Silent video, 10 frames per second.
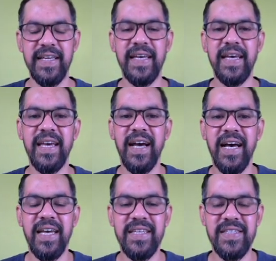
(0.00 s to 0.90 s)
Hey
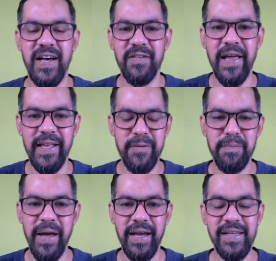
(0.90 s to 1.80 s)
guys,
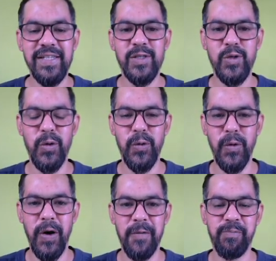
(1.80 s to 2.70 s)
welcome back.
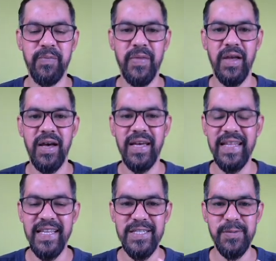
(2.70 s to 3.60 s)

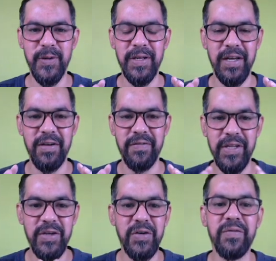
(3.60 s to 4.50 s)
In this particular
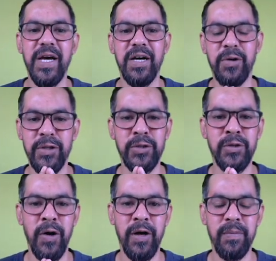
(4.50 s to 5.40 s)
video, we are going to
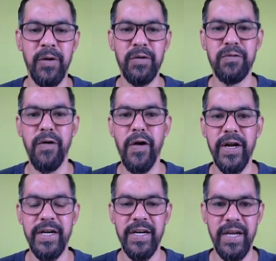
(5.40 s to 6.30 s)
talk about
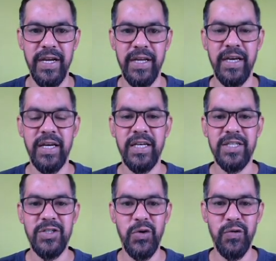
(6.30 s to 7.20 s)
foreign trade.
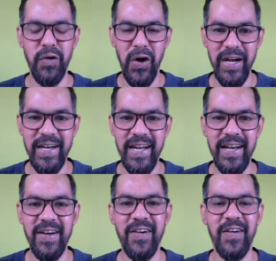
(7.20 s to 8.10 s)
So, foreign
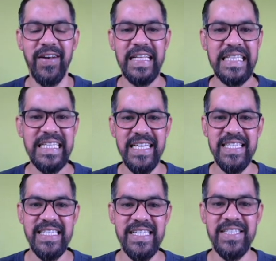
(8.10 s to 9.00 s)
trade or
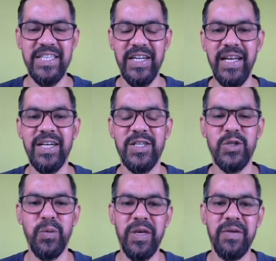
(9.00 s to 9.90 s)
international trade.
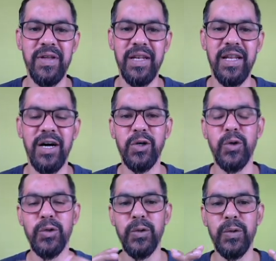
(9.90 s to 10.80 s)
So, we will
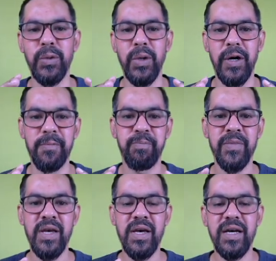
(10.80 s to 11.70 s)
go through
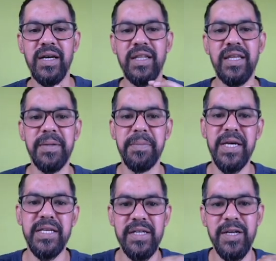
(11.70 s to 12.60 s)
the
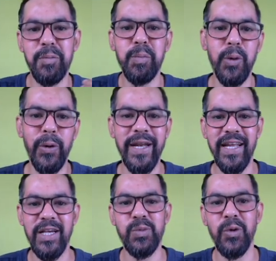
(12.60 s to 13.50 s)
major import
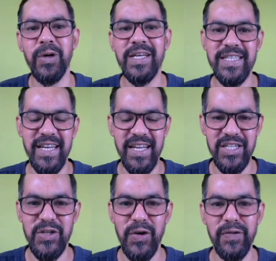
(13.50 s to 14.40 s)
and export
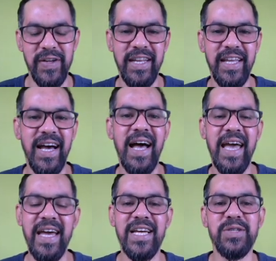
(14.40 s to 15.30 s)
destination of India,
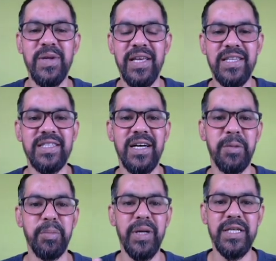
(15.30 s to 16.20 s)
as well as
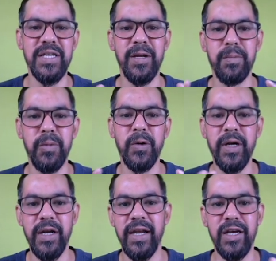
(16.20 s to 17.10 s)
major
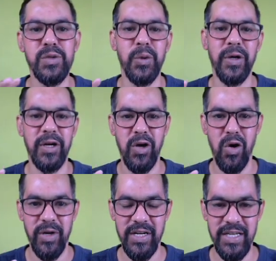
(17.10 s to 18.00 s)
imported and exported
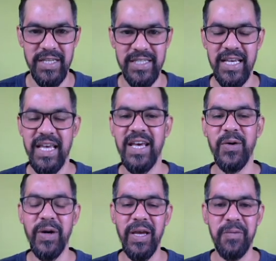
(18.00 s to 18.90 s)
commodities.
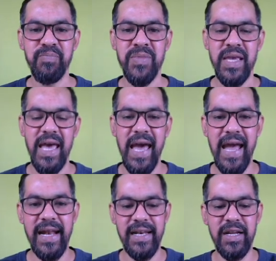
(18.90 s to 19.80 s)
Okay,
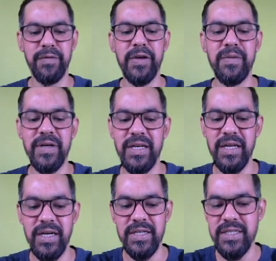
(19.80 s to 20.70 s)
and we
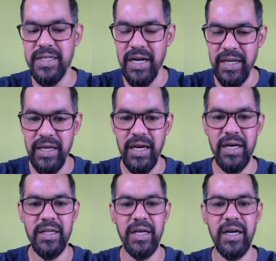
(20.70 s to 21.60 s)
will study
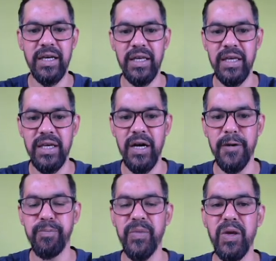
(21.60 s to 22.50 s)
the key
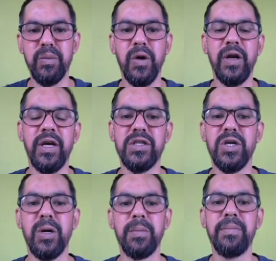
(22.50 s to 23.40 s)
importance
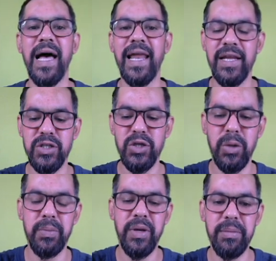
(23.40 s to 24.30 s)
of balance
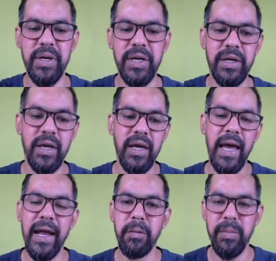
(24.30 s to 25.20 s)
of payment
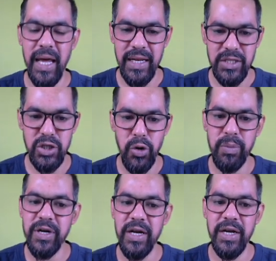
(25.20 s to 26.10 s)
and balance
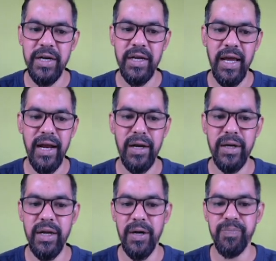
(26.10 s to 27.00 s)
of trade
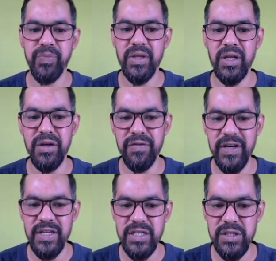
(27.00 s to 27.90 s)
and the
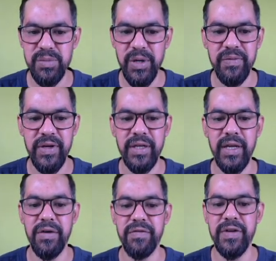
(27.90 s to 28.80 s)
differences between
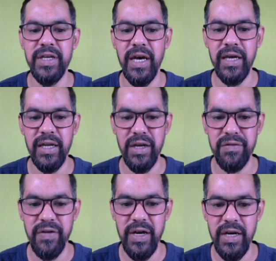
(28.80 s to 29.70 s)
FDI and
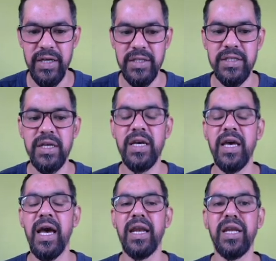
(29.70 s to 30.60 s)
FIIs
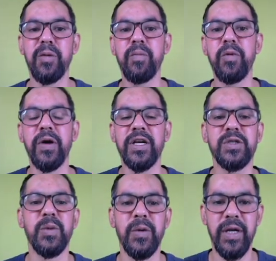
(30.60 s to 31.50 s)
and import
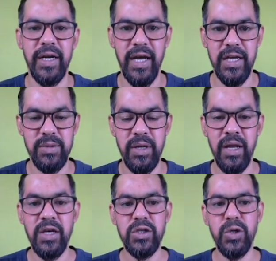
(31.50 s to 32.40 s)
export data as well.
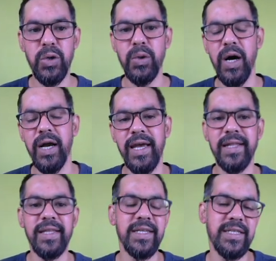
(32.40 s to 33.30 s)
So
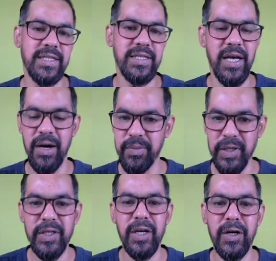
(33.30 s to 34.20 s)
again, this
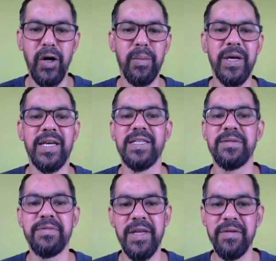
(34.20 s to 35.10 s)
particular topic
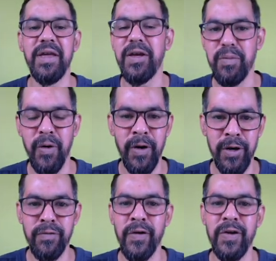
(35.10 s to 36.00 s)
is very
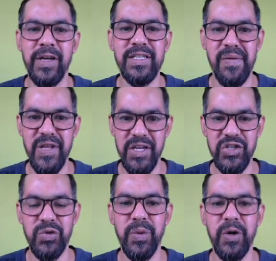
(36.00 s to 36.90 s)
important for your
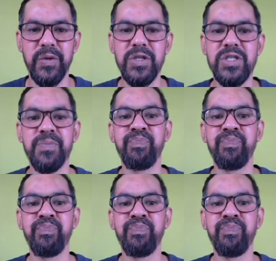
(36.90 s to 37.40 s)
examination purpose.